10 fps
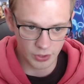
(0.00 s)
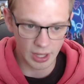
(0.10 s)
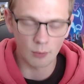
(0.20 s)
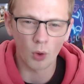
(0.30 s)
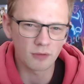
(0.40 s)

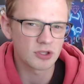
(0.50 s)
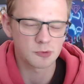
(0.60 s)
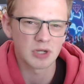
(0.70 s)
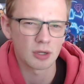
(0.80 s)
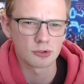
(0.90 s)
And one of these
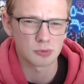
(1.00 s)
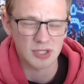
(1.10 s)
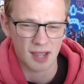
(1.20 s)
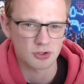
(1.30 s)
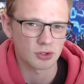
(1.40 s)
videos was
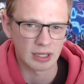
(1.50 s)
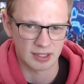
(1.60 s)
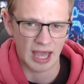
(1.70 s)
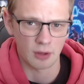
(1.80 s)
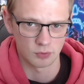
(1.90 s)
actually a
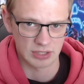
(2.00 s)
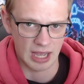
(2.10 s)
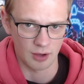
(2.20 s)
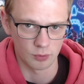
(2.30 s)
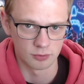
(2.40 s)

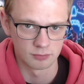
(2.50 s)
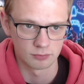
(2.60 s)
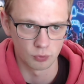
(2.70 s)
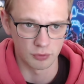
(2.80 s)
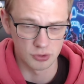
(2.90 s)
countdown
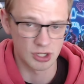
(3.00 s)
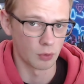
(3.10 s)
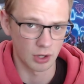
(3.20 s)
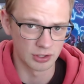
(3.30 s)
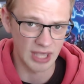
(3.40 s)
that was
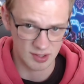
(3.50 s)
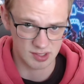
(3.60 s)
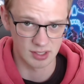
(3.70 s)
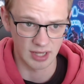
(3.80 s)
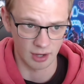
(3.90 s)
going on
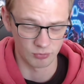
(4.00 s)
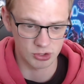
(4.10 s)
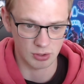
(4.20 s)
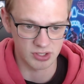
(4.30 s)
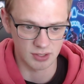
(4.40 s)
yesterday on the
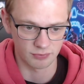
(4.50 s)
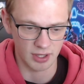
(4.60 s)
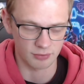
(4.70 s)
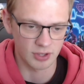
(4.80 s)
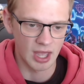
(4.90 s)

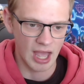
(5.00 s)
25th.